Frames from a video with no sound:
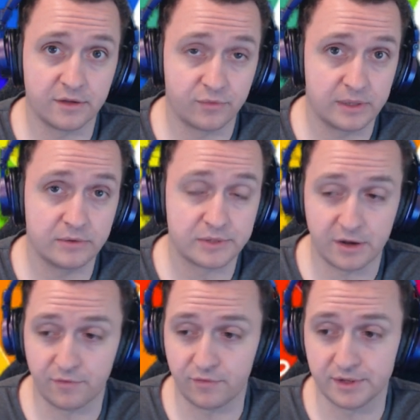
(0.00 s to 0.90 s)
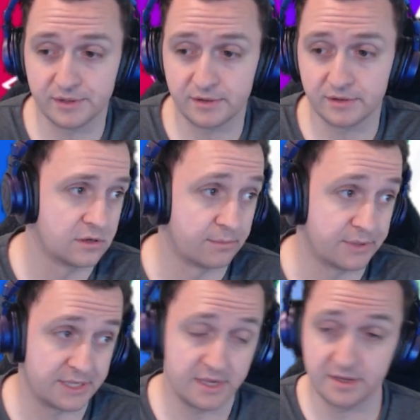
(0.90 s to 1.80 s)
lose Alvarez,
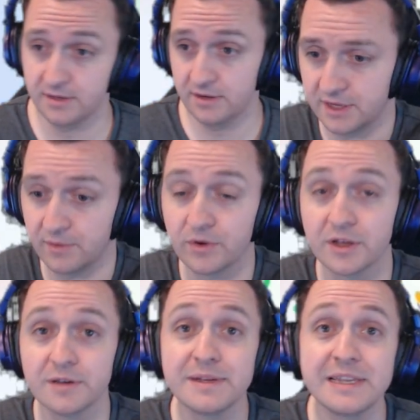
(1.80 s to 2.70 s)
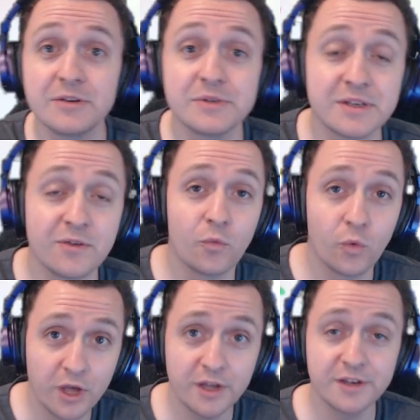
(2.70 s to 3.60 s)
number 10, we're going to be losing
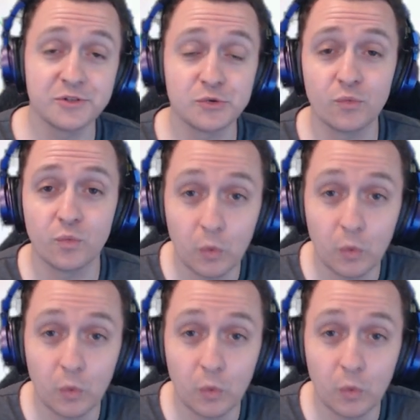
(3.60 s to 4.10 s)
Werner to